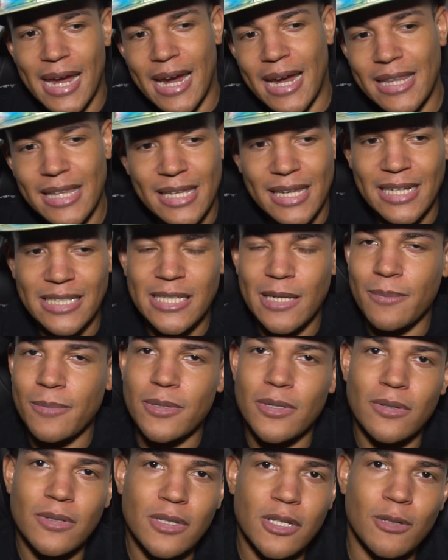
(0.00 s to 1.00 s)
And the next
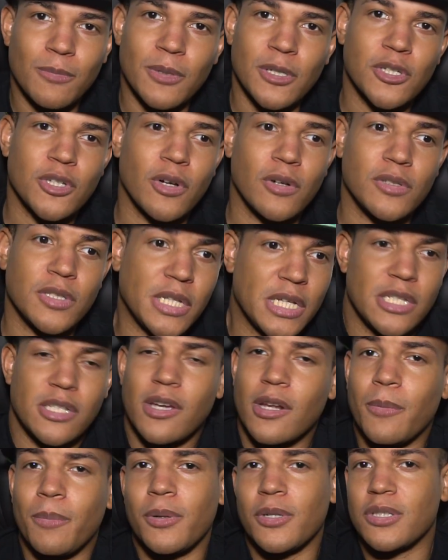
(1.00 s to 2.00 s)
episode is going to be Choji. He's
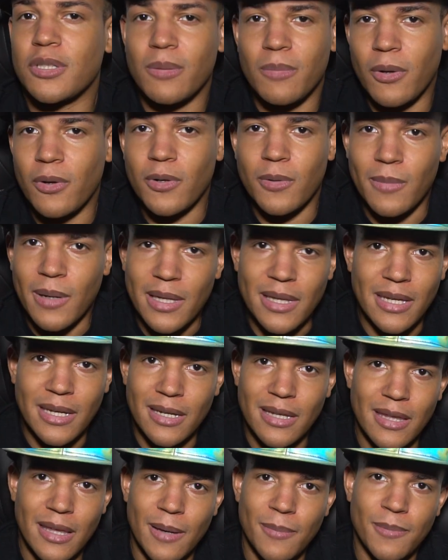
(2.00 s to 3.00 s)
going to push the boulder by the end of the